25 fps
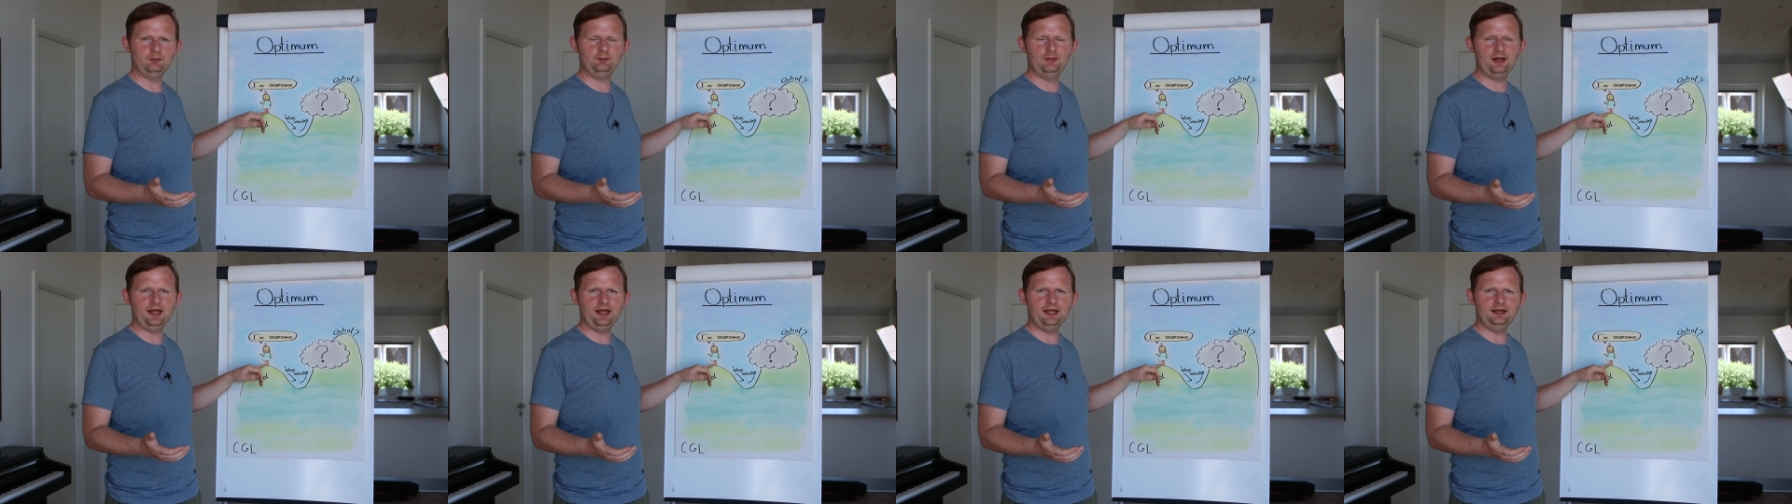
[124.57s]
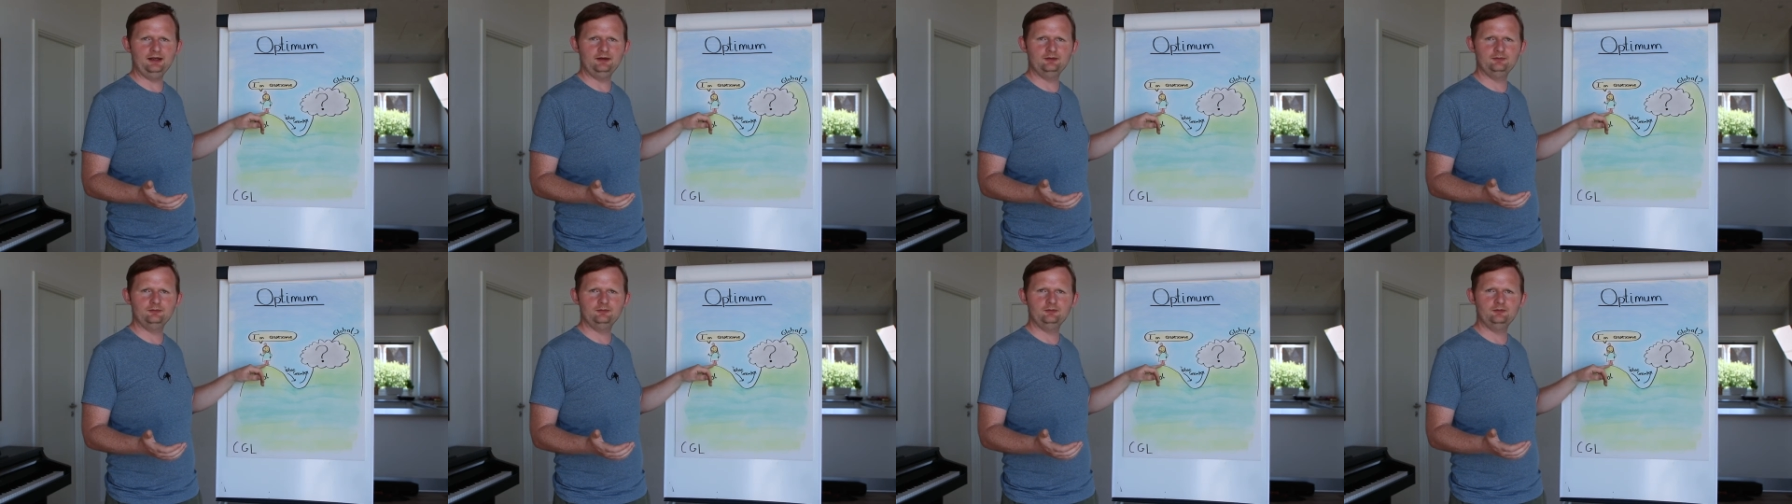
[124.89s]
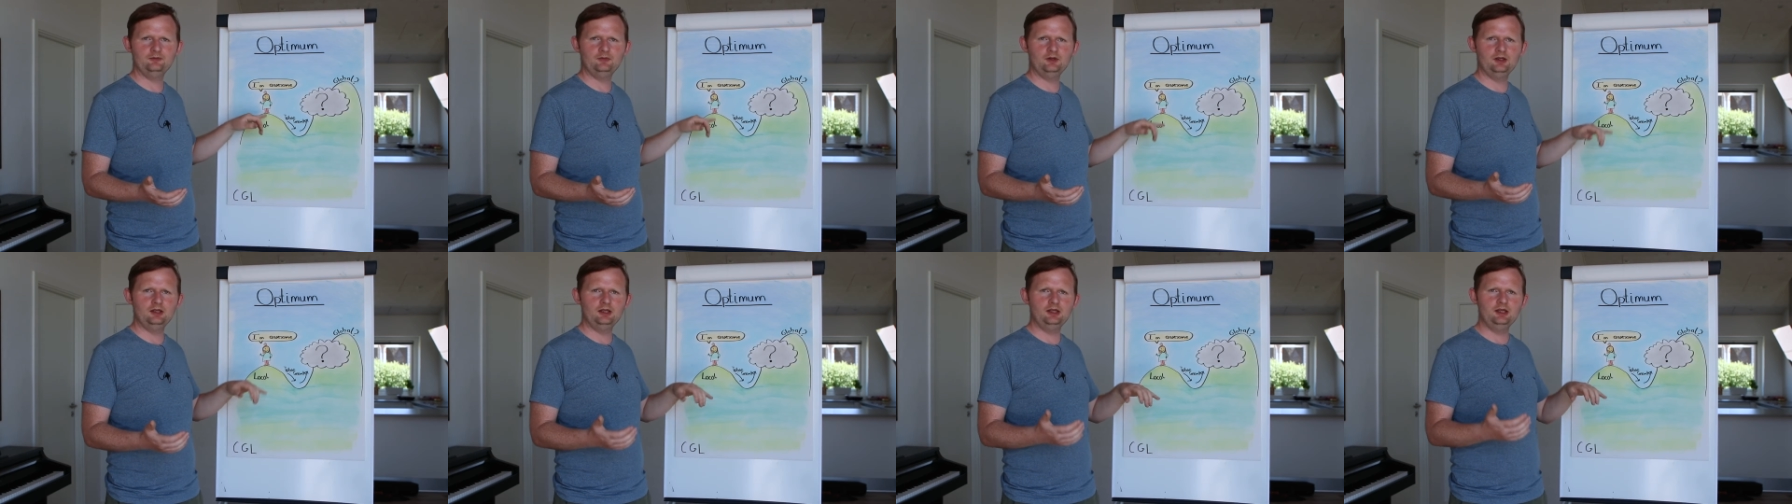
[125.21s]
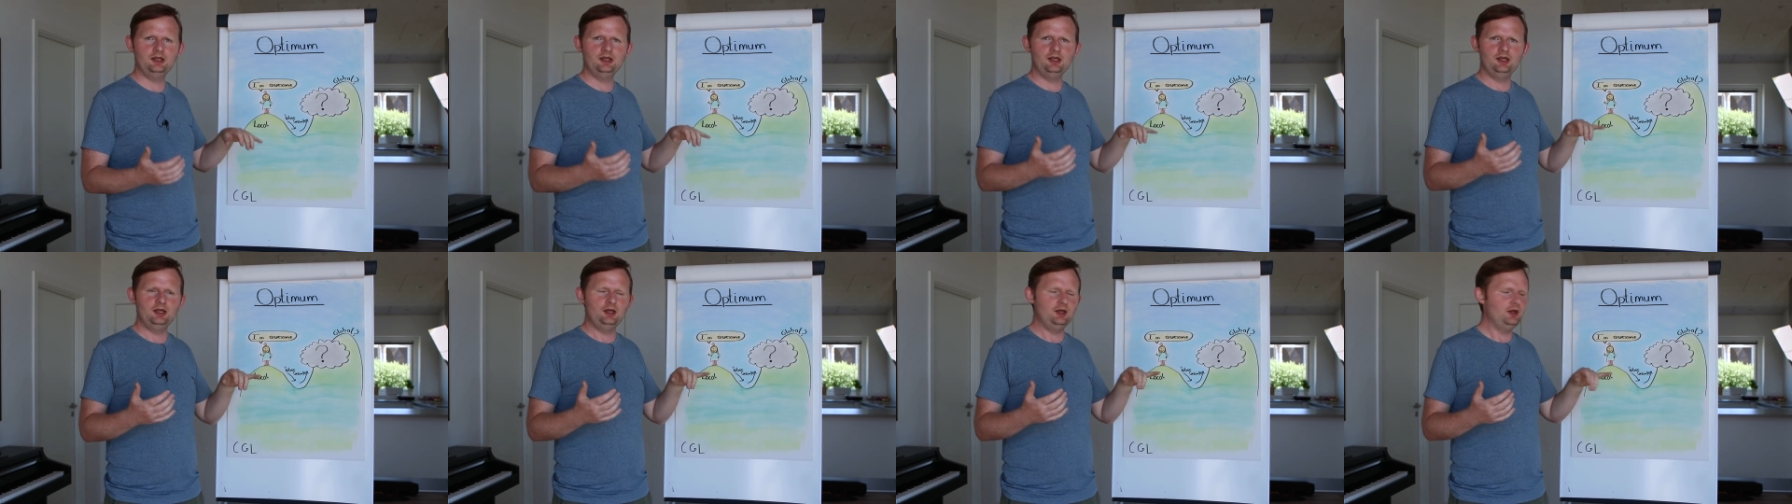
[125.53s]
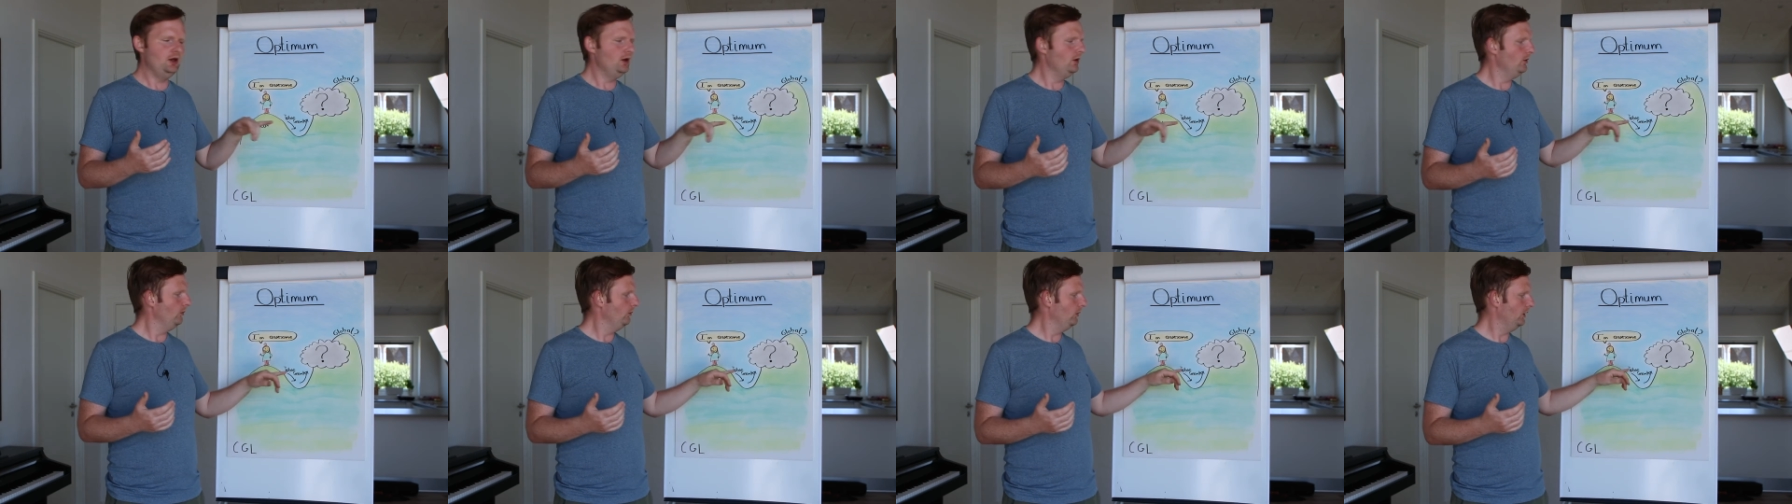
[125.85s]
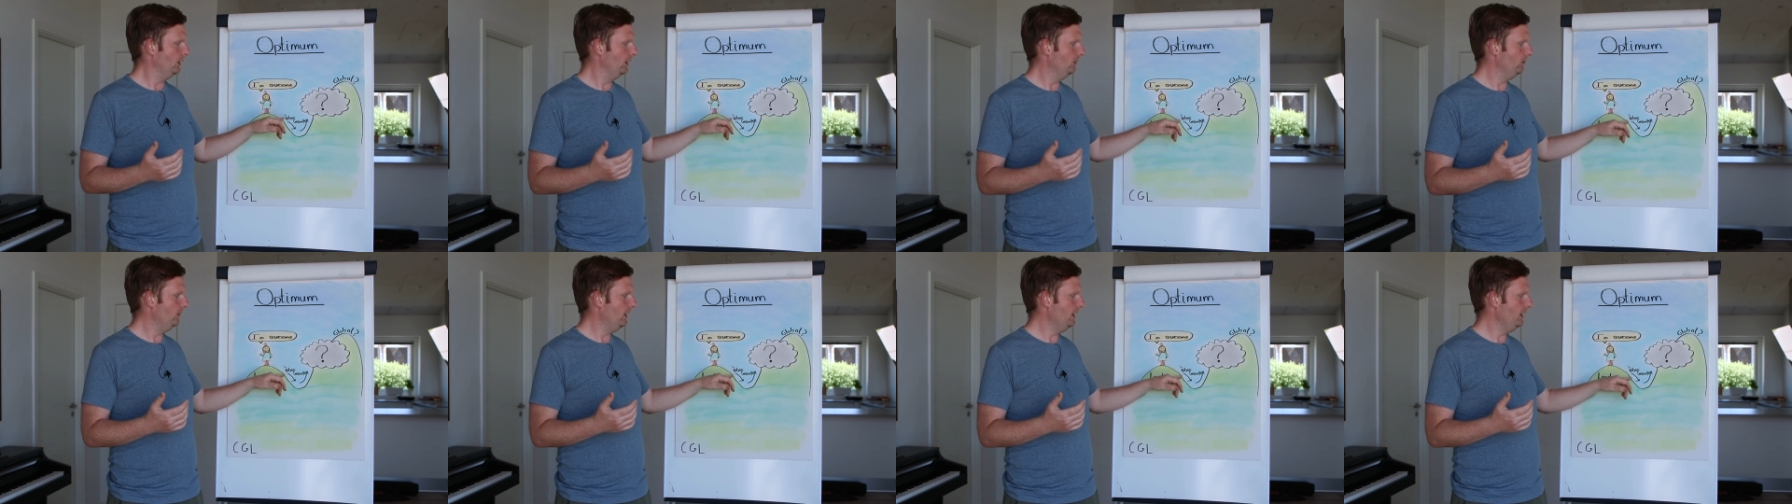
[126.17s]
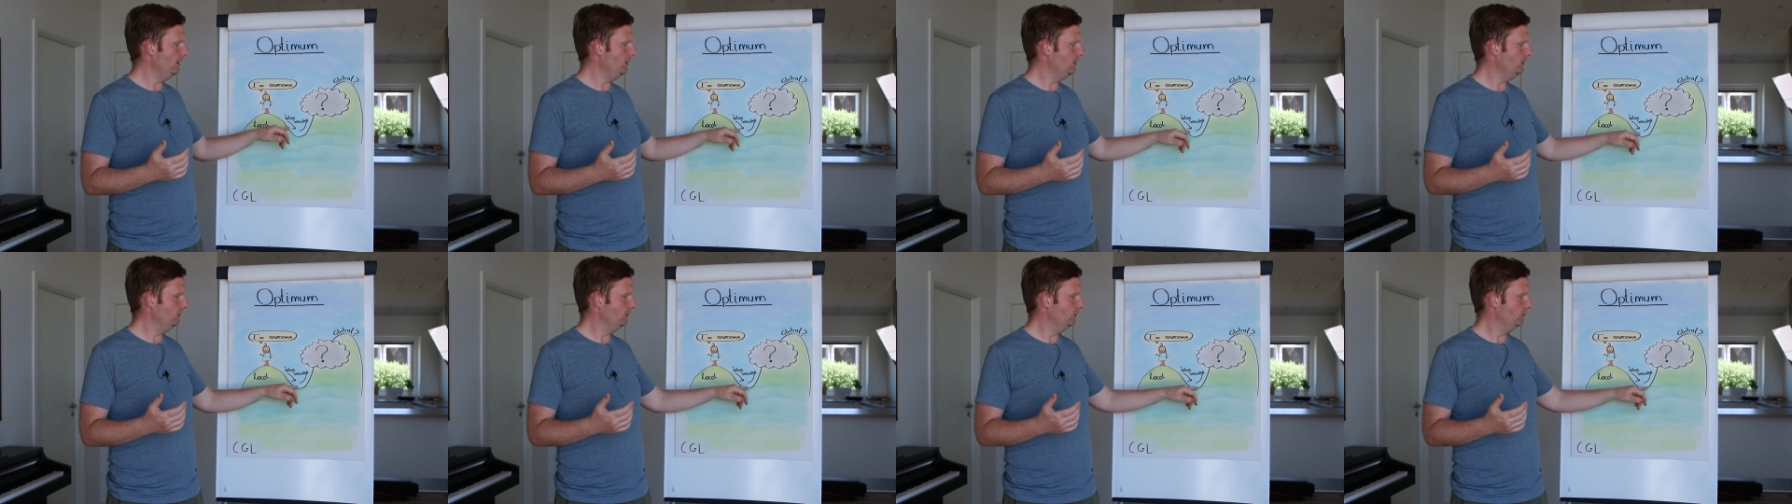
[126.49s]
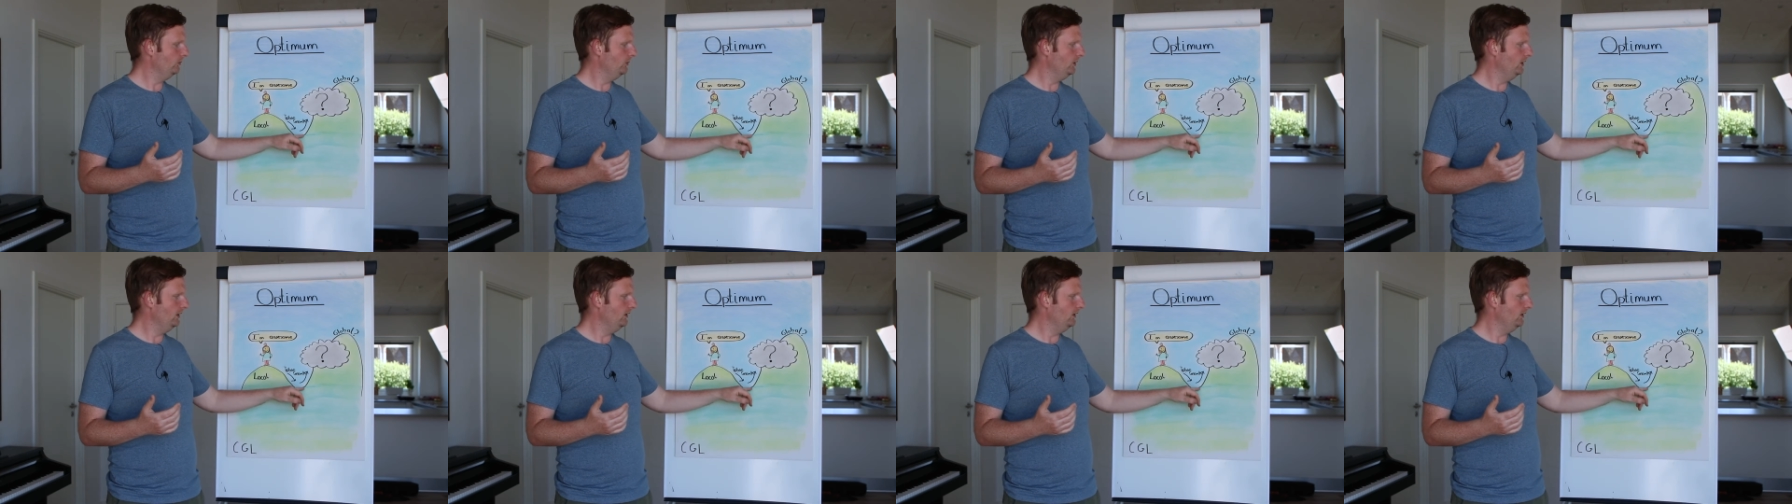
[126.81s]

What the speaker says: bad. But it might also be